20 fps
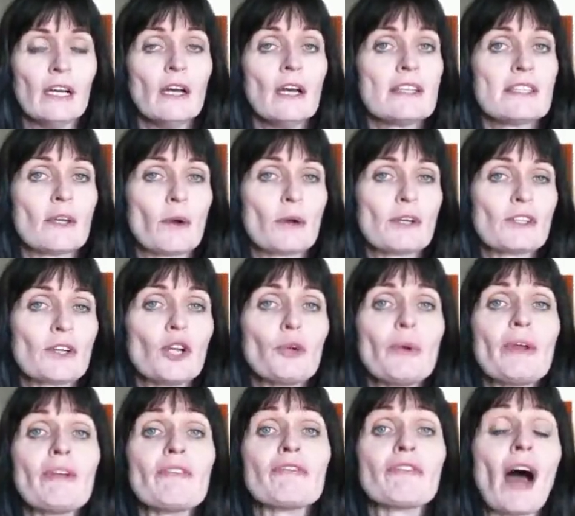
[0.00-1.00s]
So it's got to
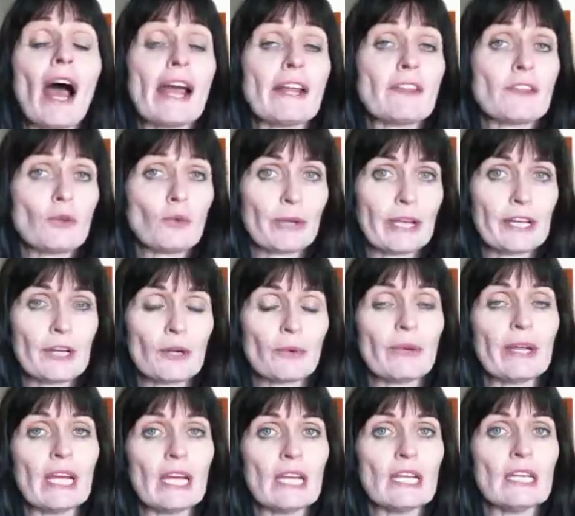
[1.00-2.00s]
invite the reader
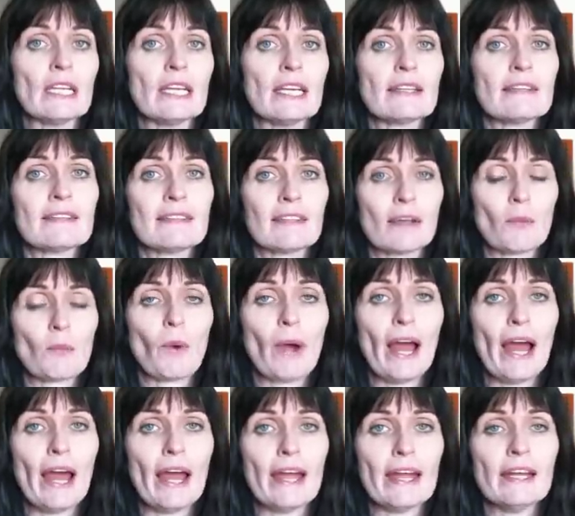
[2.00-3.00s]
in some
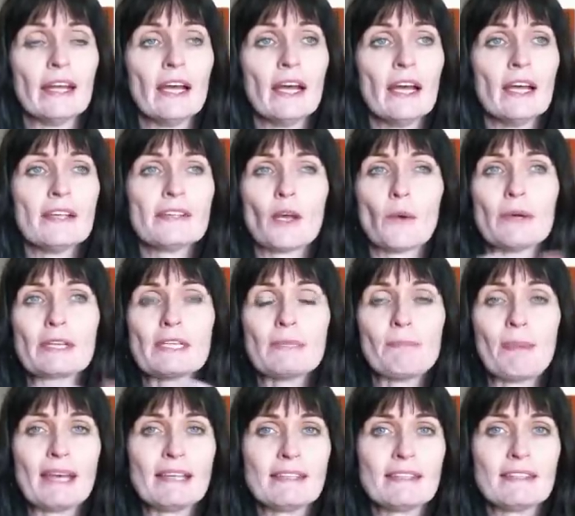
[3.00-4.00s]
way. So it's
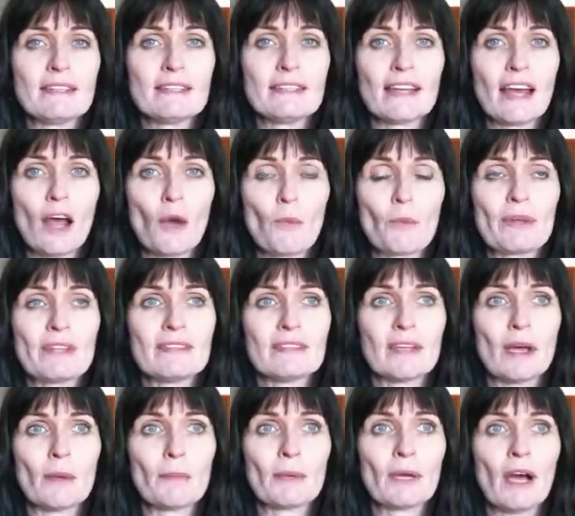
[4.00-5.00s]
best to start with
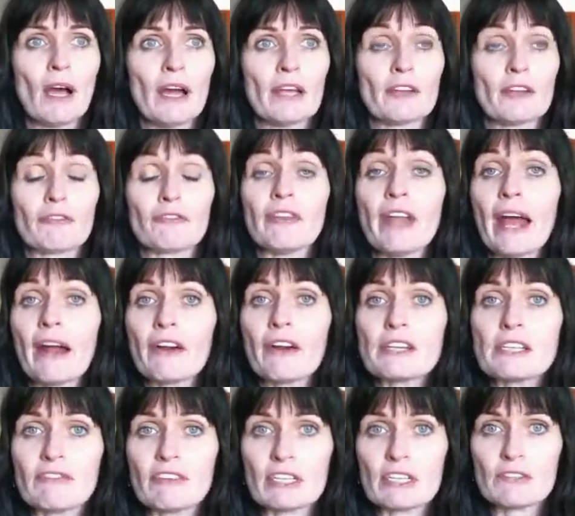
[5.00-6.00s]
some kind of
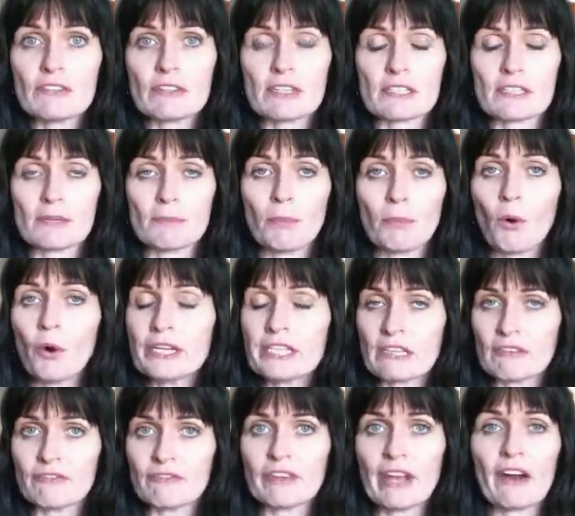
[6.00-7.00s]
narrative interest, a point
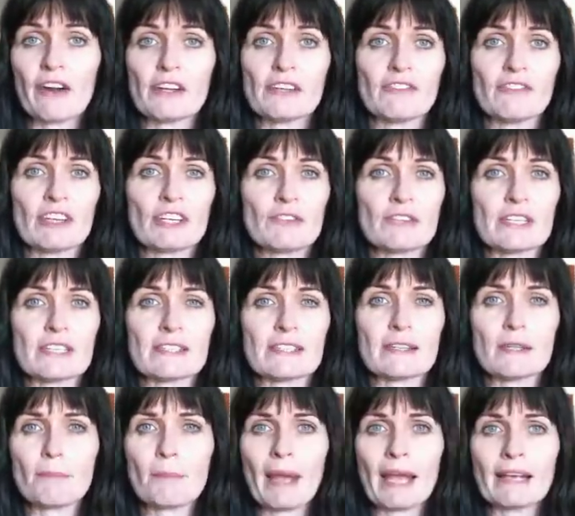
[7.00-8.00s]
of narrative interest
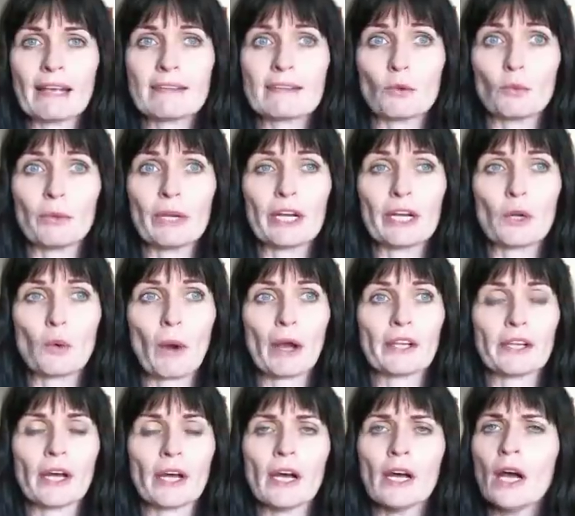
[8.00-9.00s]
that makes the reader
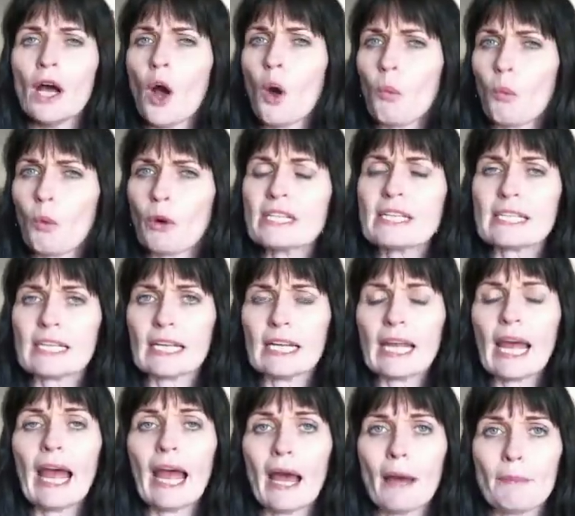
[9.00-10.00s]
wonder, what's going to
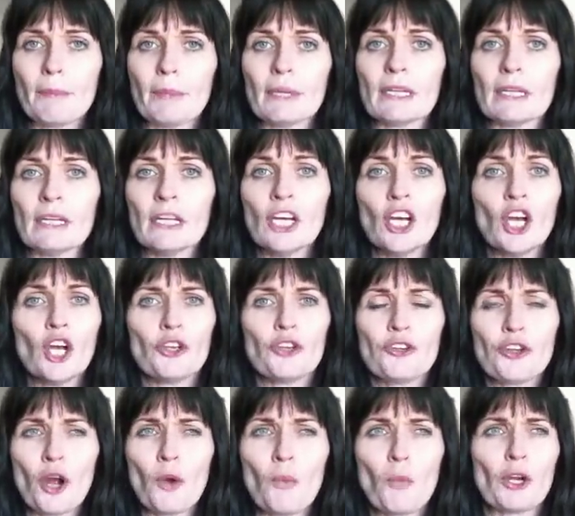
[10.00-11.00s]
happen? You
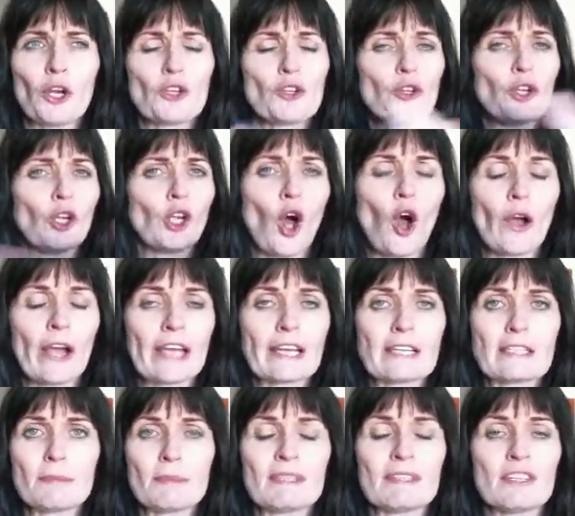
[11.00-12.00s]
don't want to do long
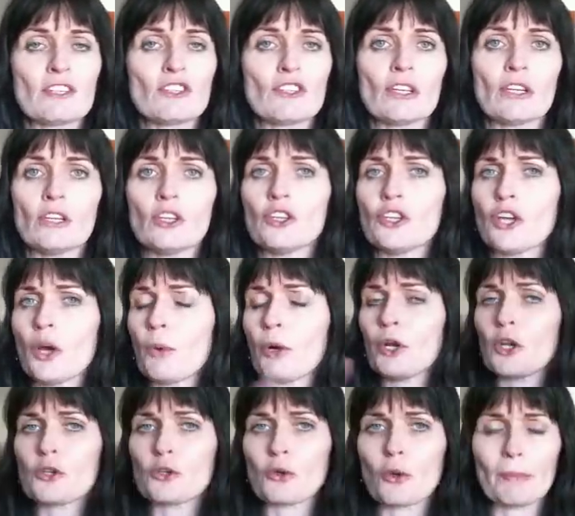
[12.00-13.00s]
exposition. You don't want
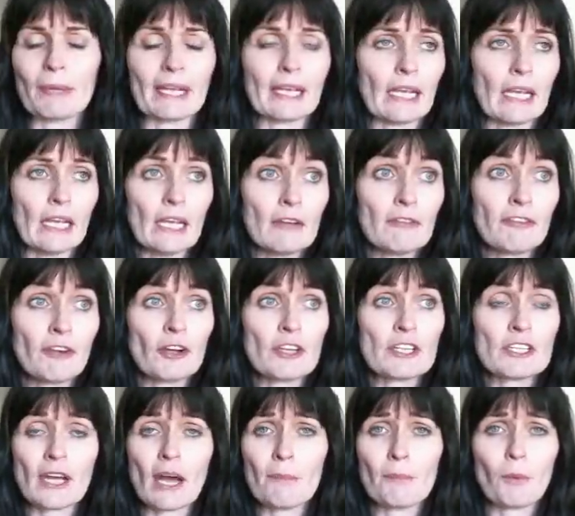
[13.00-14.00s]
to do a big info
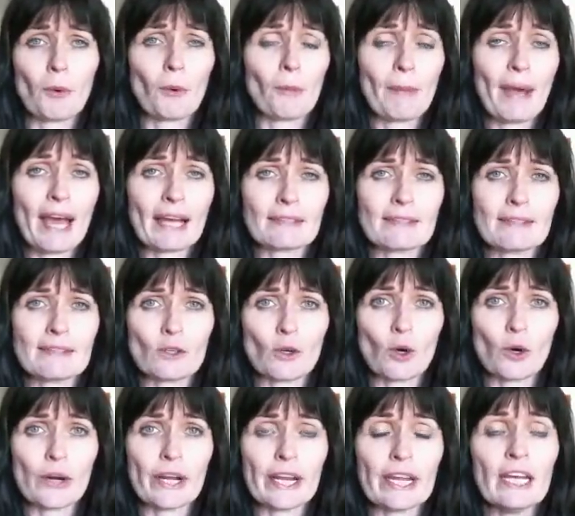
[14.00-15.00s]
dump or
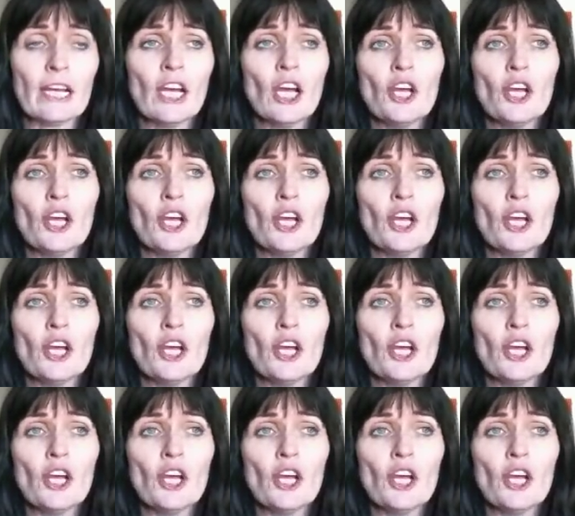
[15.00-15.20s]
backstory.